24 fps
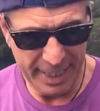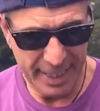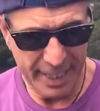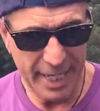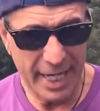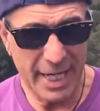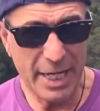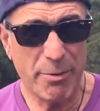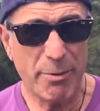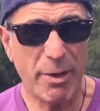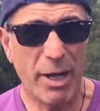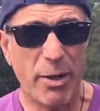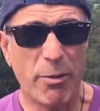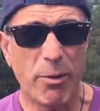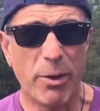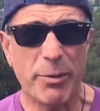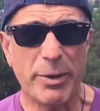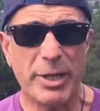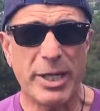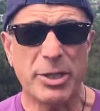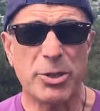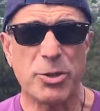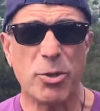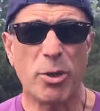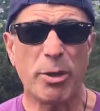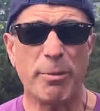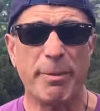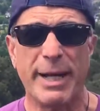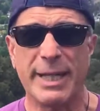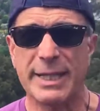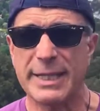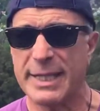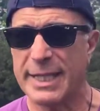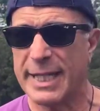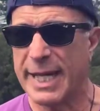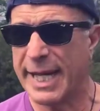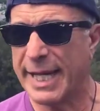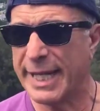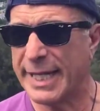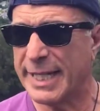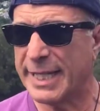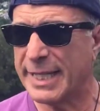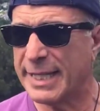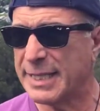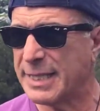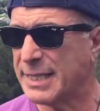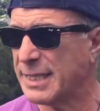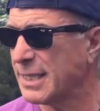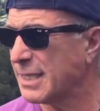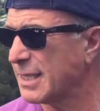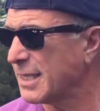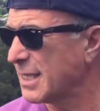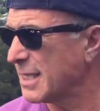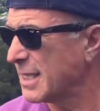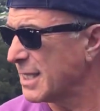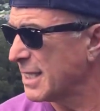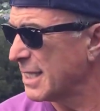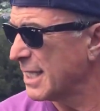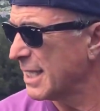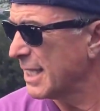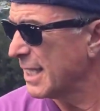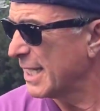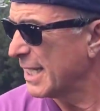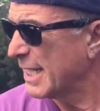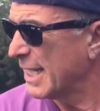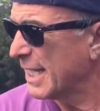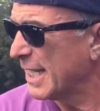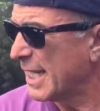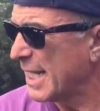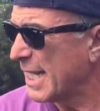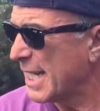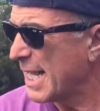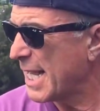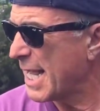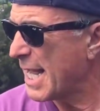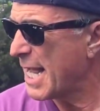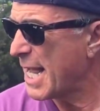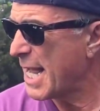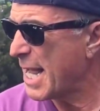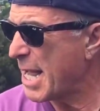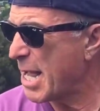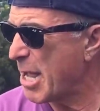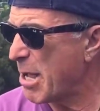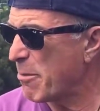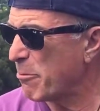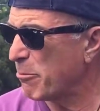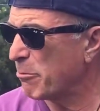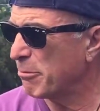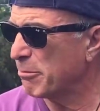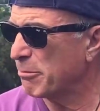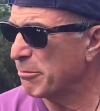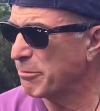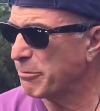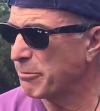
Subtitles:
Anyway, what are we going to talk about today? Another